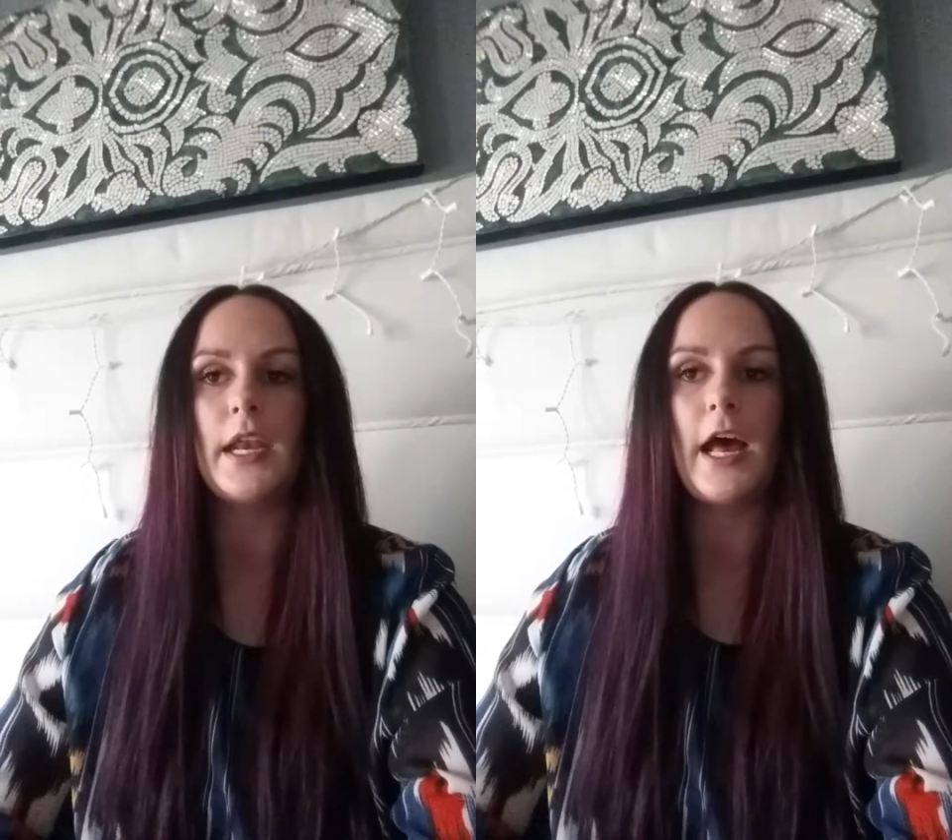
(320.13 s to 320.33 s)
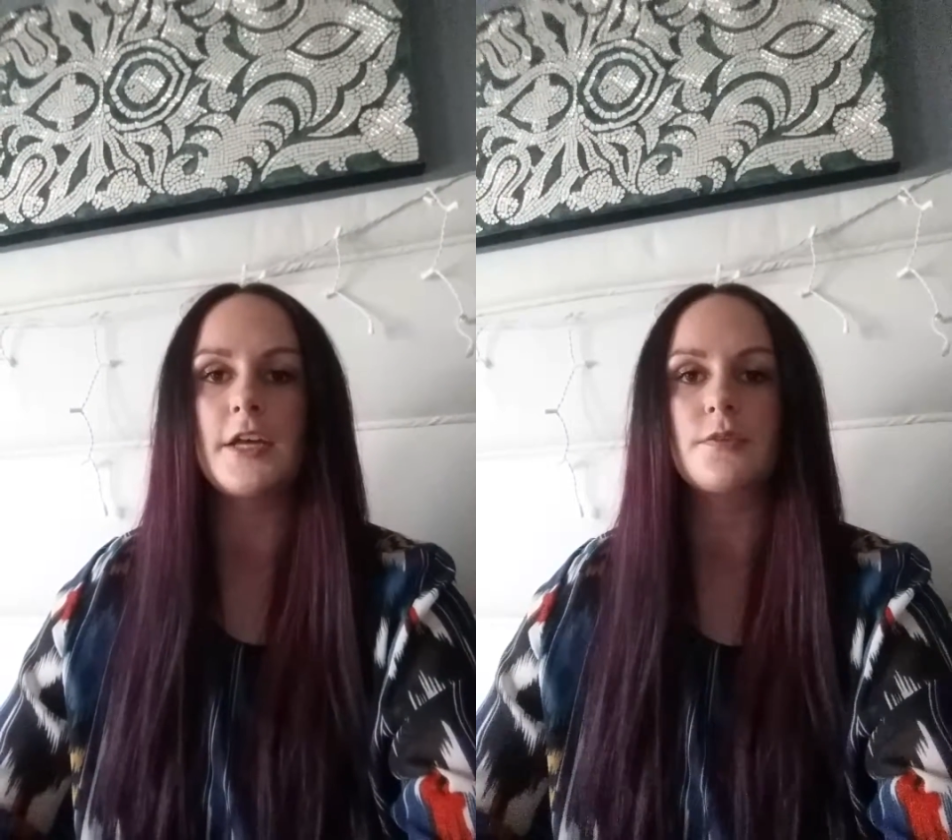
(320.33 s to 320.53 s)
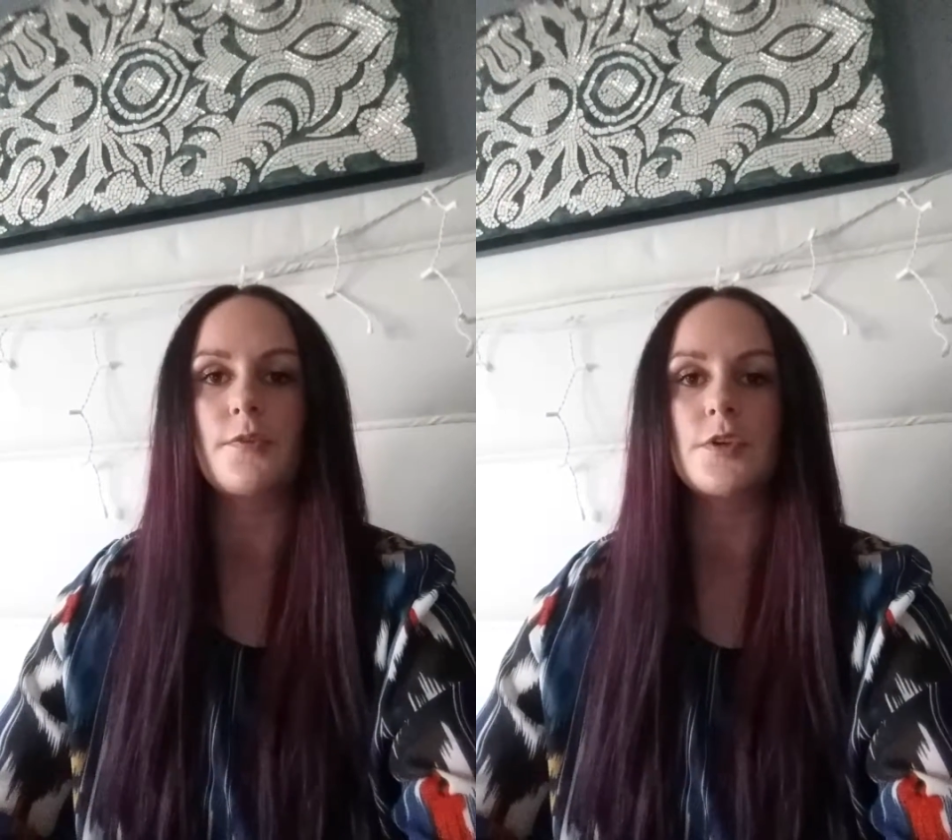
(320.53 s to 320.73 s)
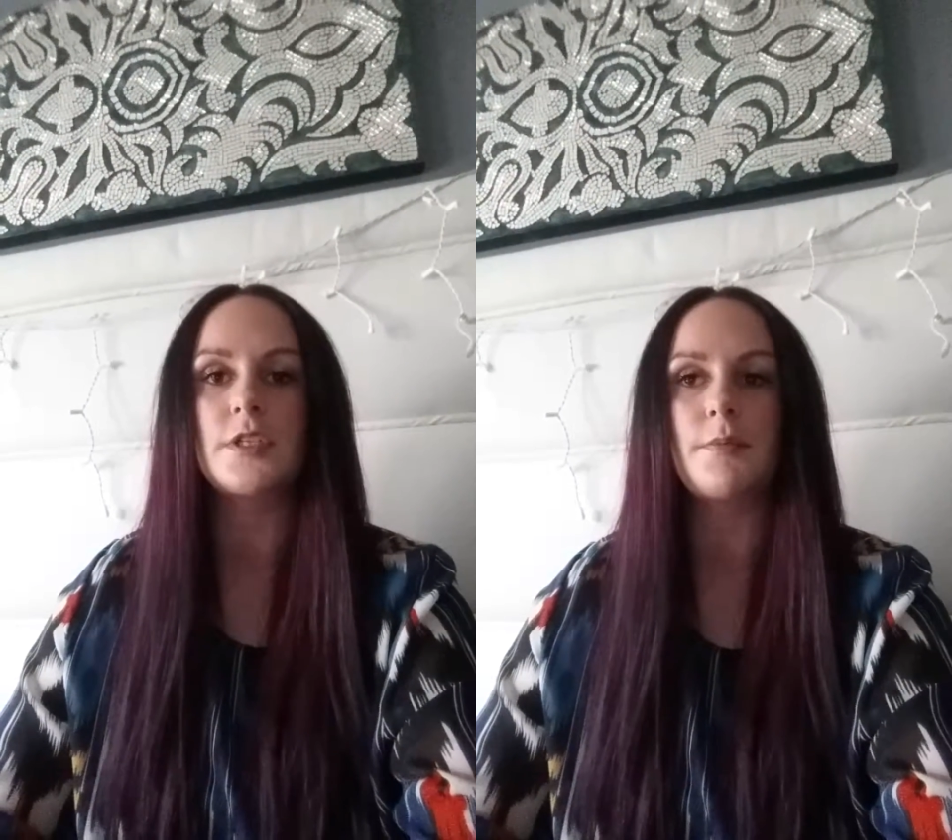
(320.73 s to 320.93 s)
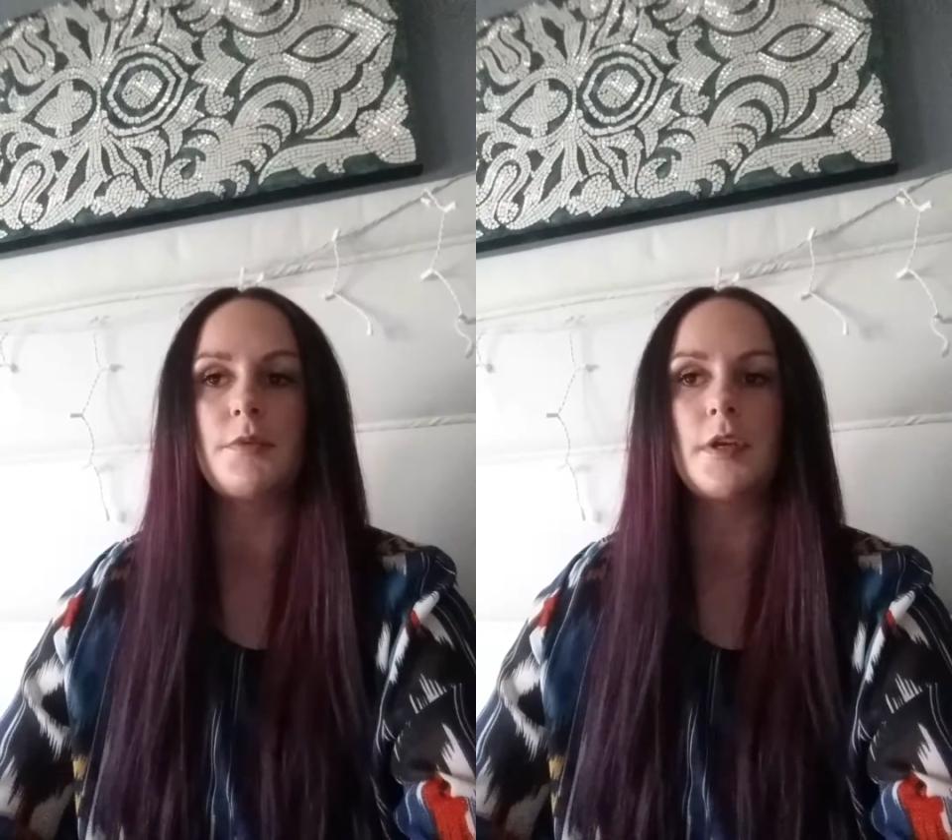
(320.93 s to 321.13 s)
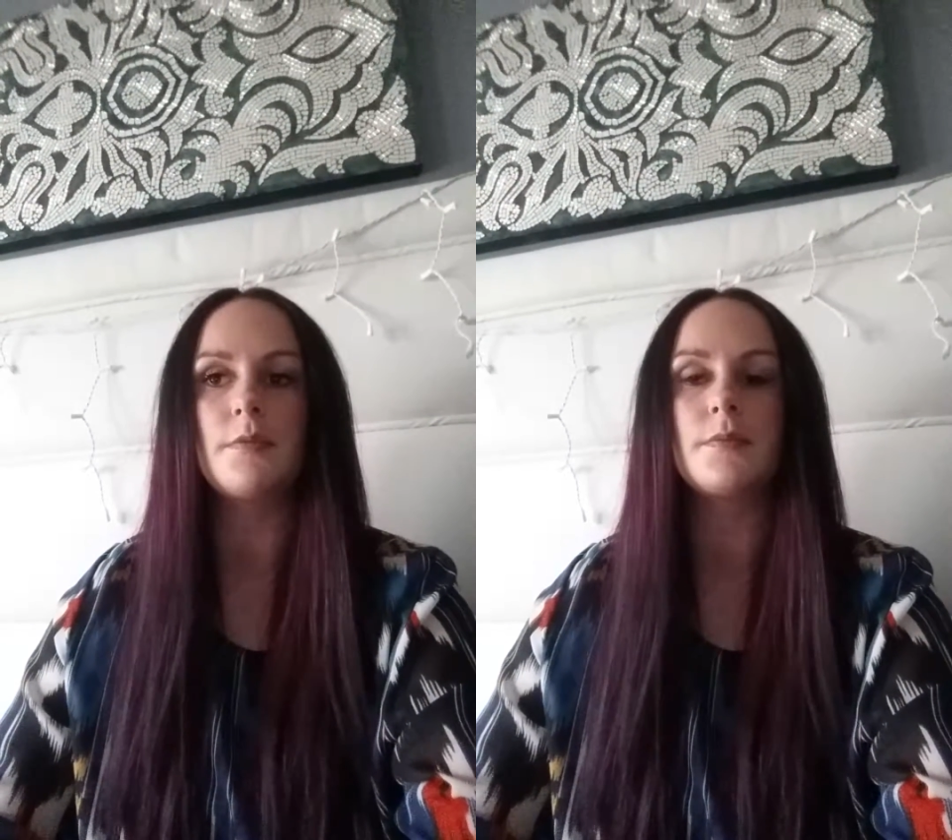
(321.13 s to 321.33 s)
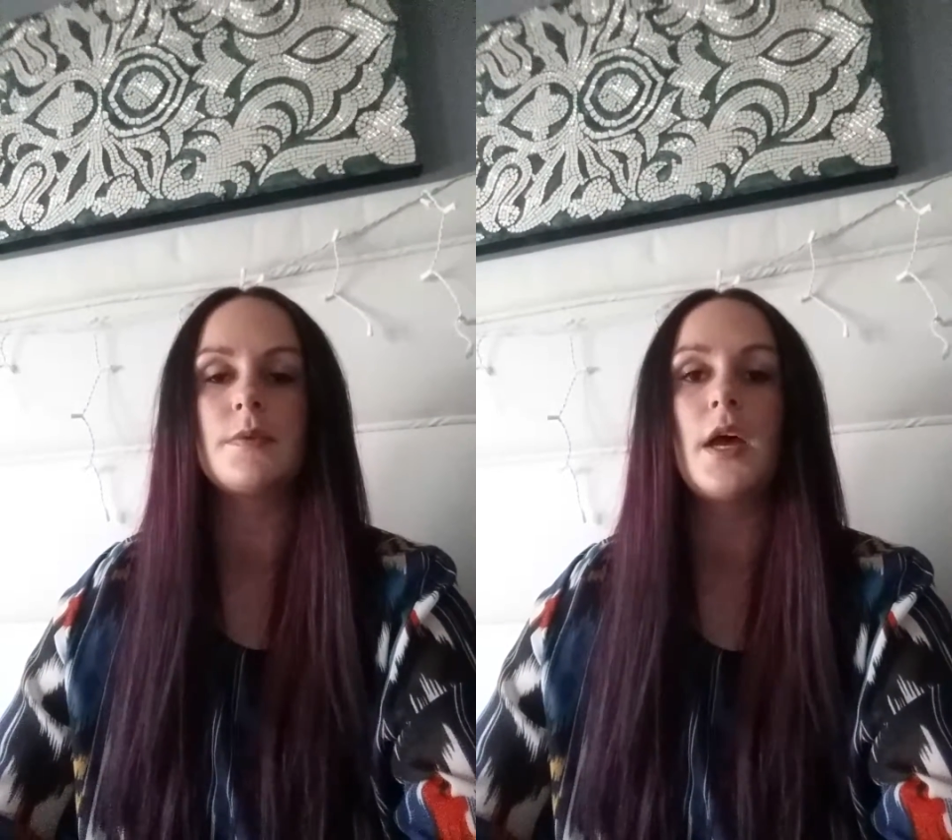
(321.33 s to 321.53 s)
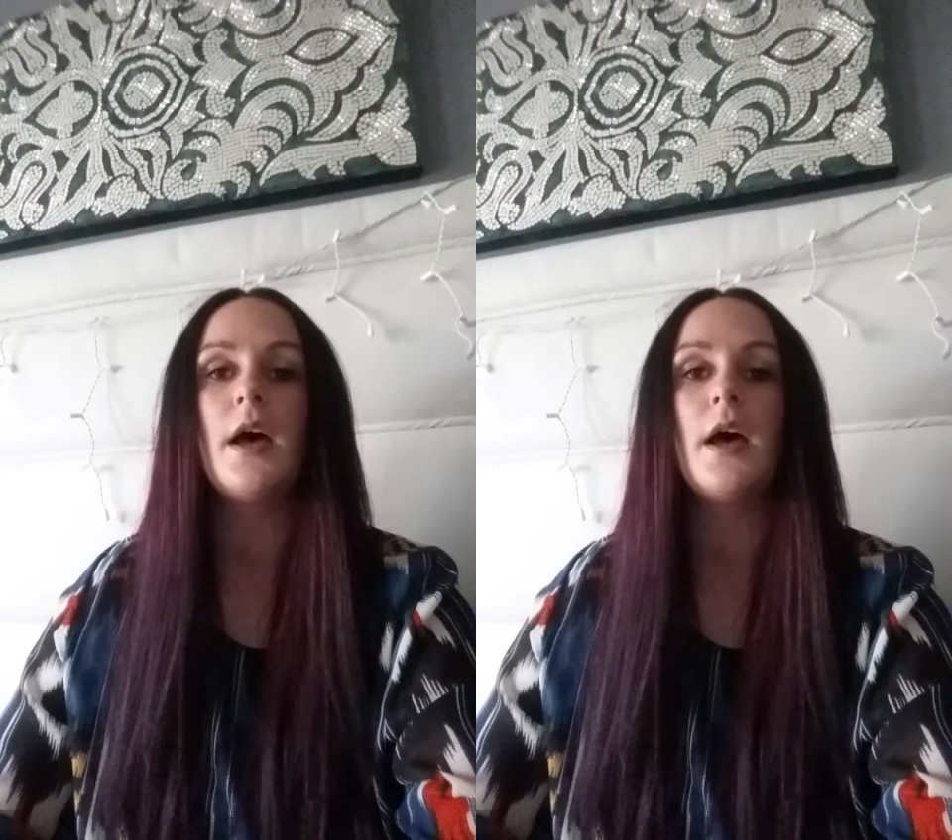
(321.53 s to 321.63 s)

and asked for symptom